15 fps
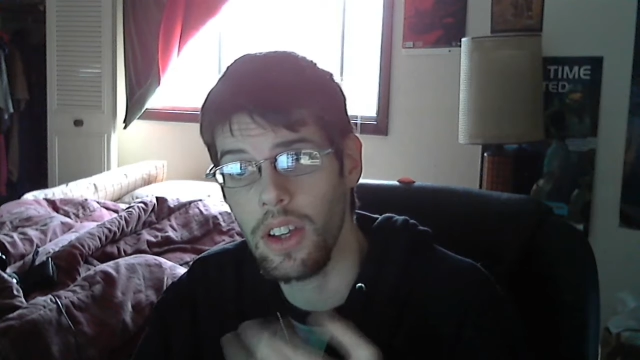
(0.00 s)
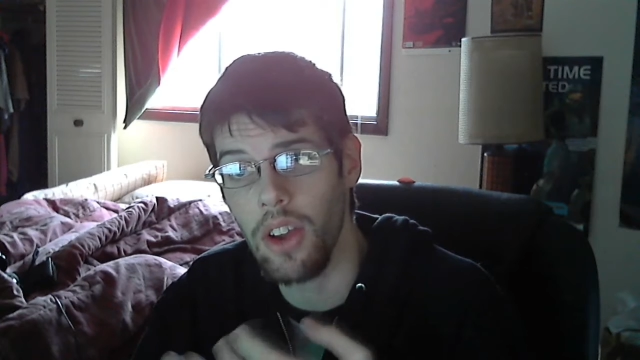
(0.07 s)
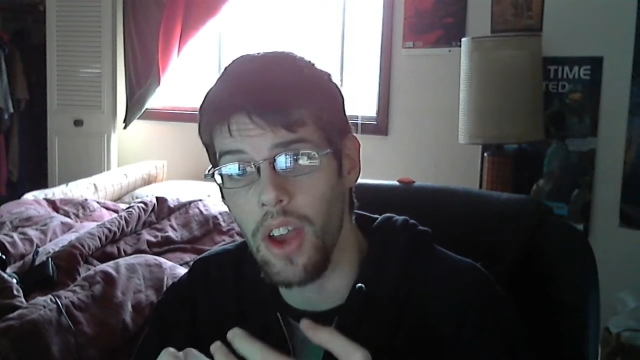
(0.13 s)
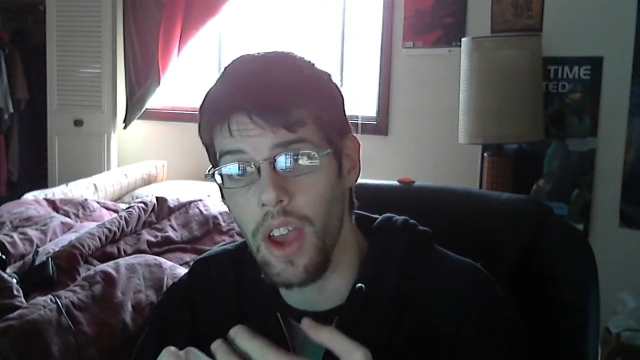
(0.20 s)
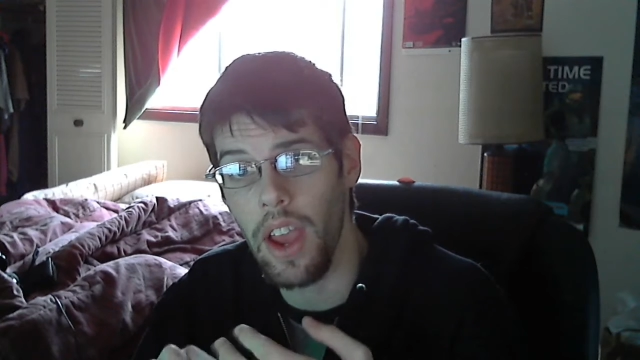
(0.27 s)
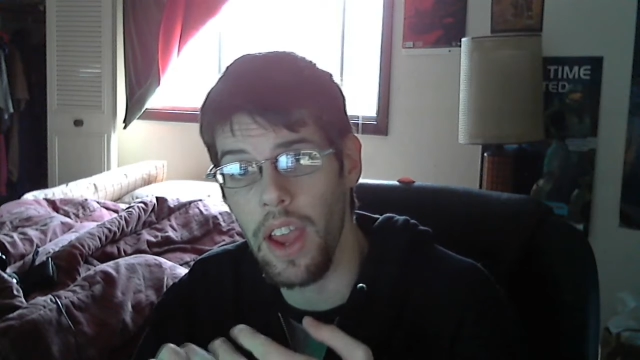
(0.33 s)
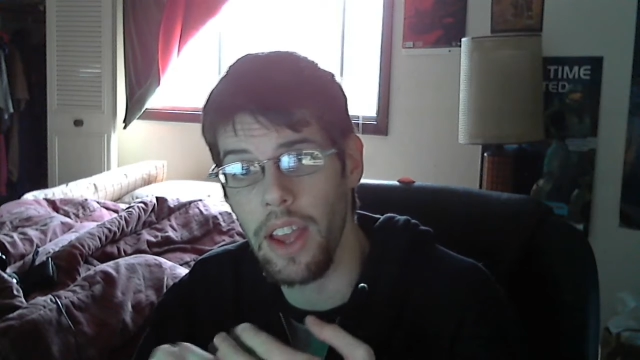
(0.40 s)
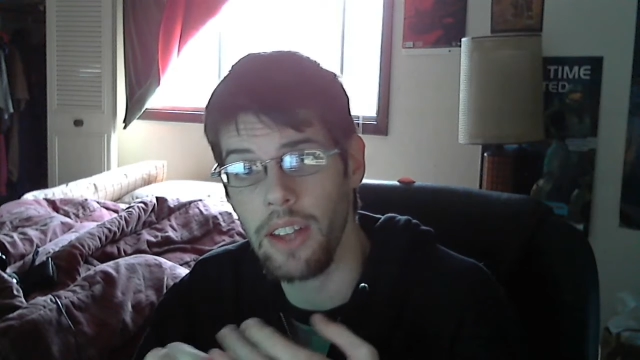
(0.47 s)

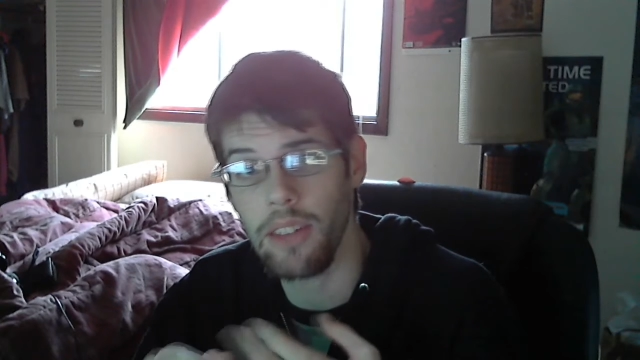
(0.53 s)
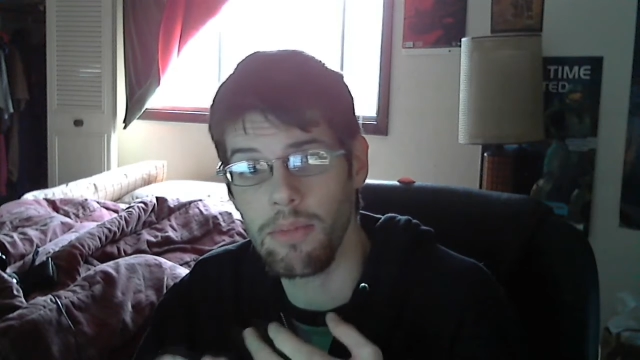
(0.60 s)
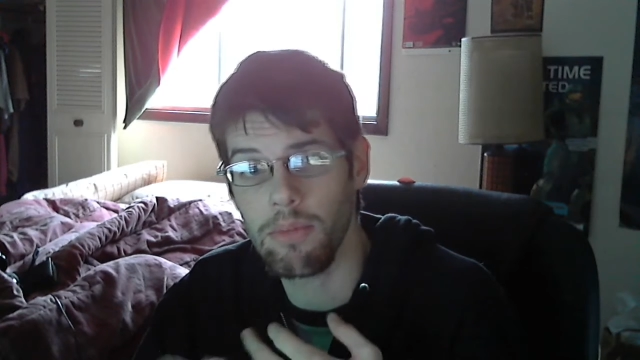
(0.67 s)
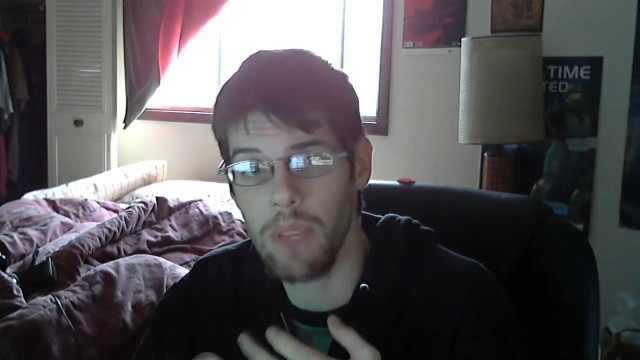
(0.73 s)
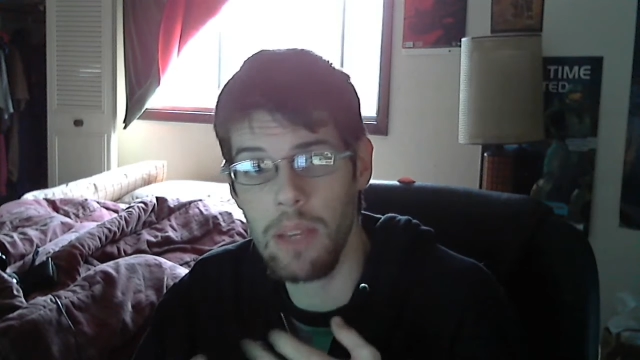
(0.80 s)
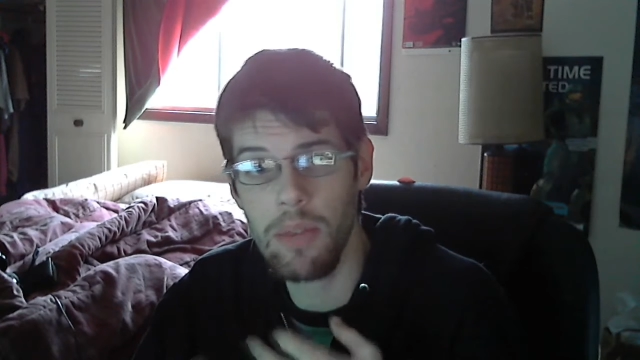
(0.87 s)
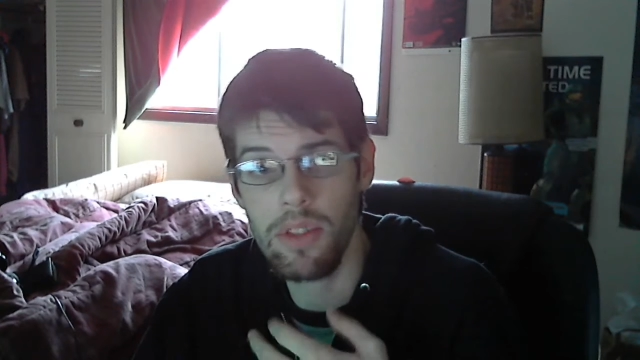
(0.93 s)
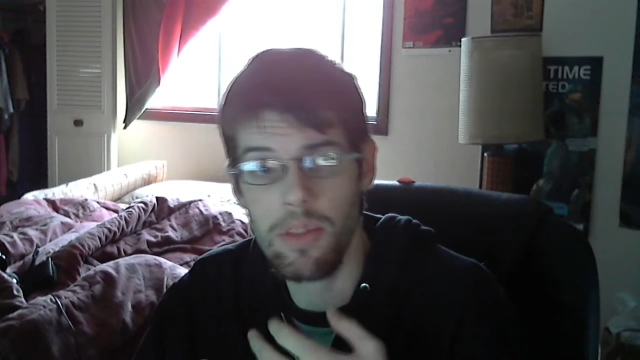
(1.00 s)
and
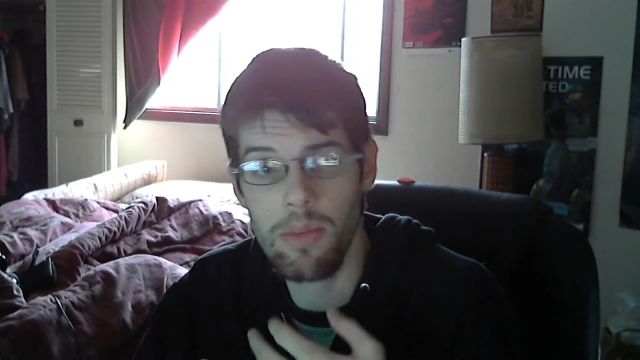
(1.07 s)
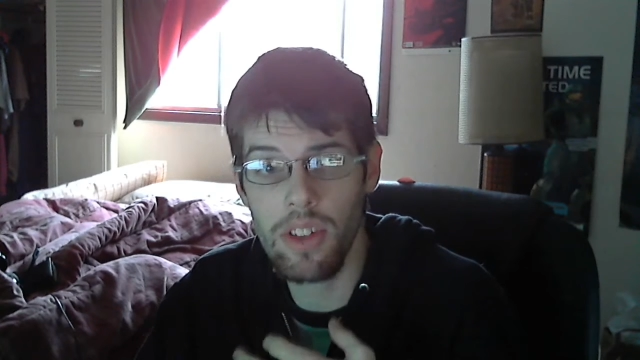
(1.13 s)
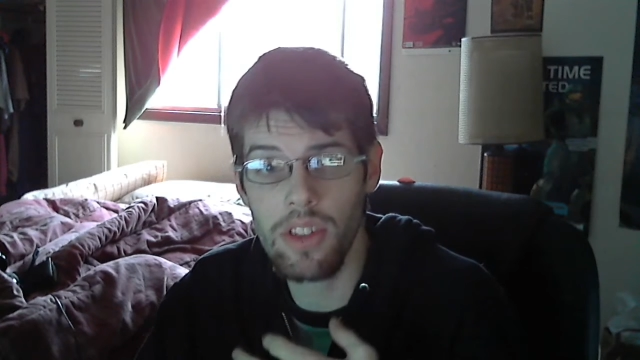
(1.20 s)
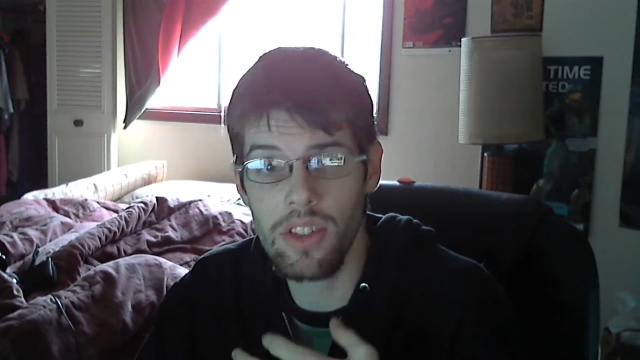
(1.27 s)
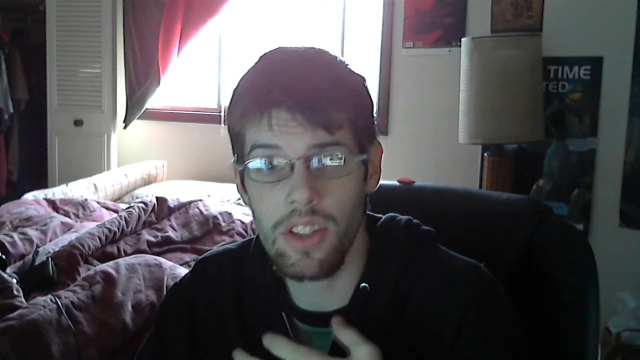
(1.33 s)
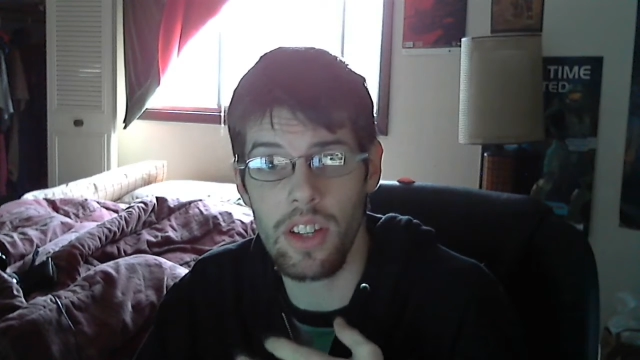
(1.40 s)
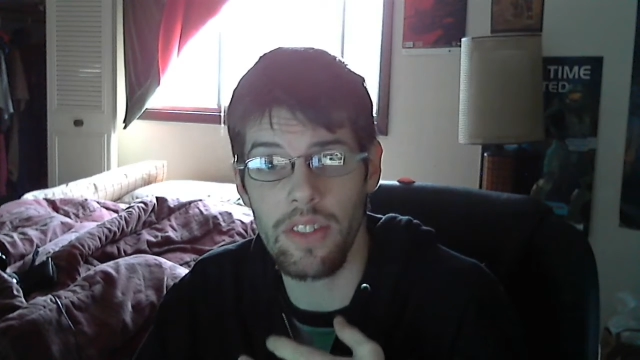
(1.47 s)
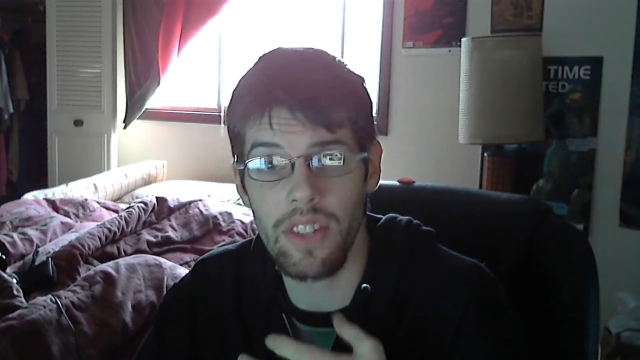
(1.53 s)
maybe some other
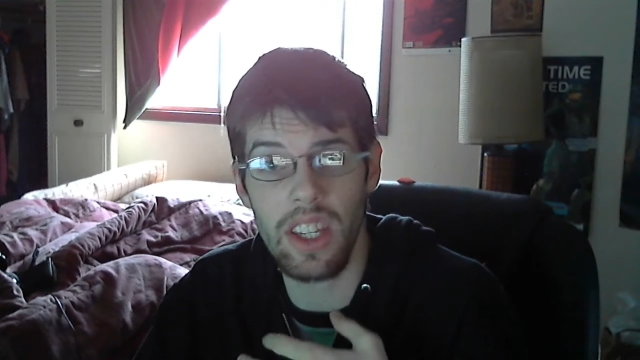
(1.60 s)
stuff,